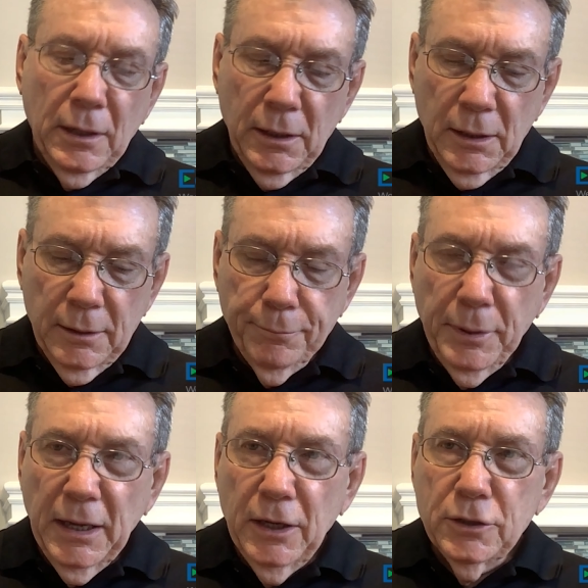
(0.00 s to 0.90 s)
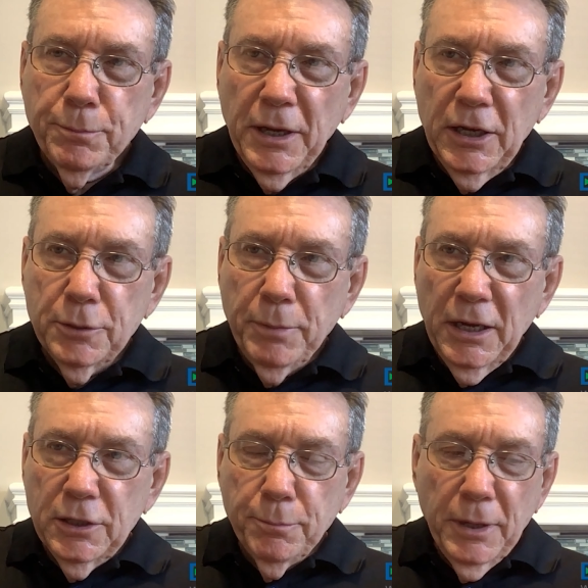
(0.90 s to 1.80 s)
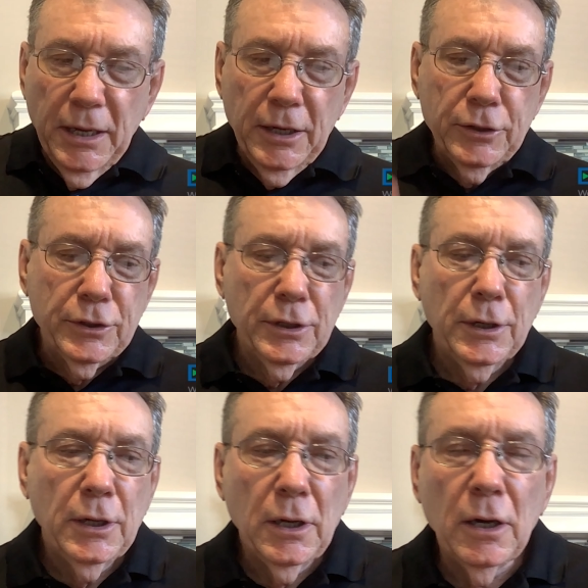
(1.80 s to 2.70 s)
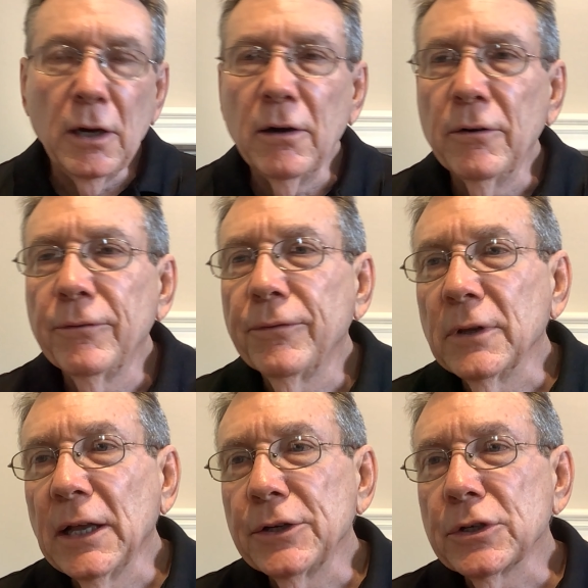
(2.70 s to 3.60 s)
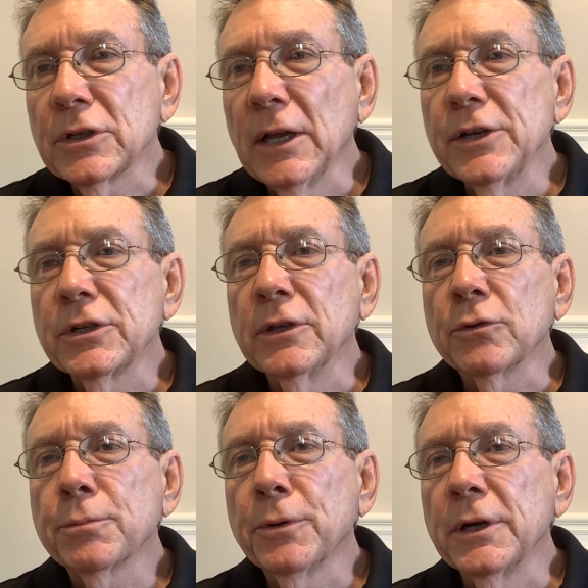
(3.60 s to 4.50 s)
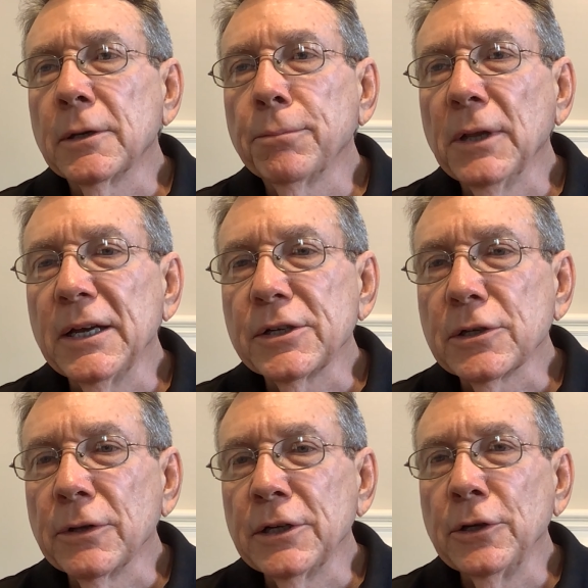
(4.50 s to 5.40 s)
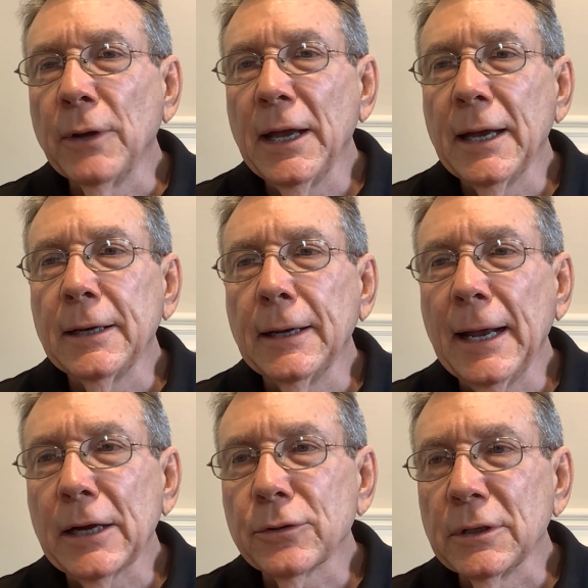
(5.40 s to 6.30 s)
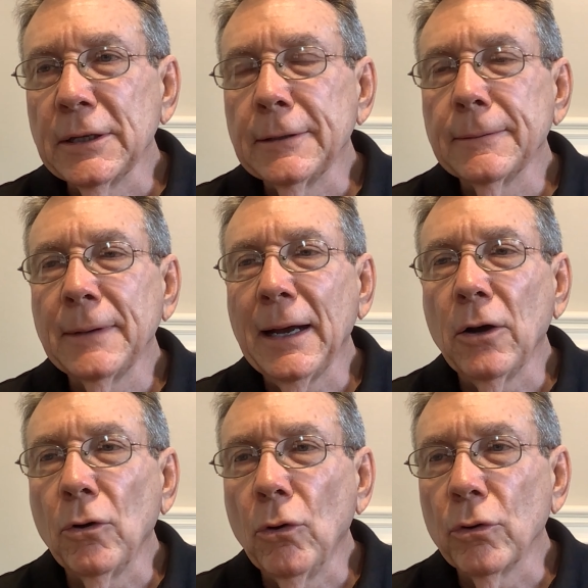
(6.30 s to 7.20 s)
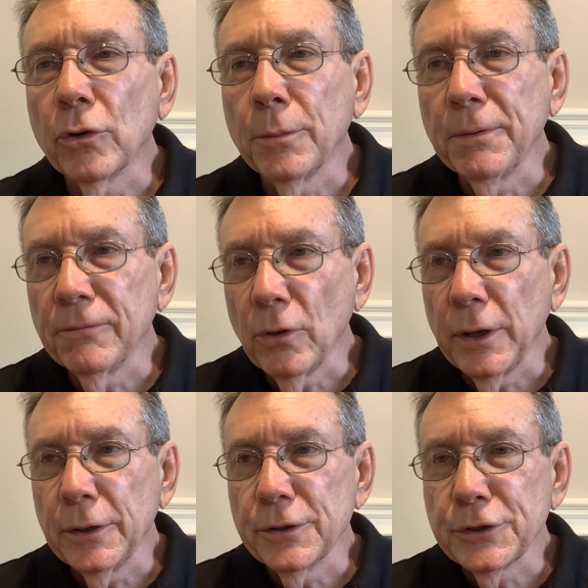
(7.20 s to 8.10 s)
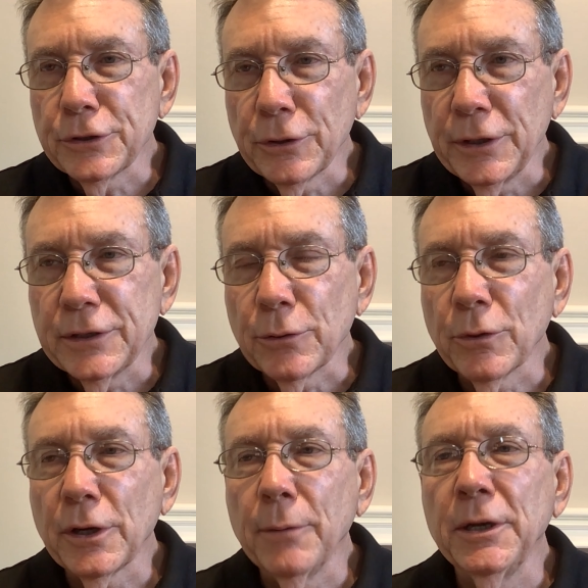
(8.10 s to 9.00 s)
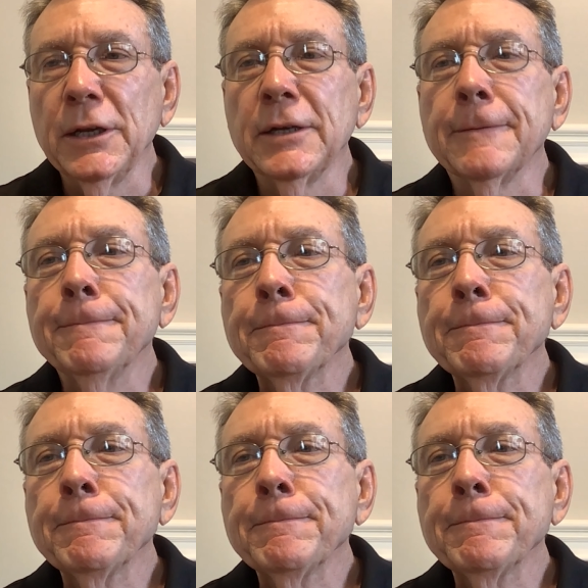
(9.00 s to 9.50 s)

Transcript: uh, page, page, page, page of legislation that was put into place. So then you had actually now a whole group of lawyers, attorneys that were coming in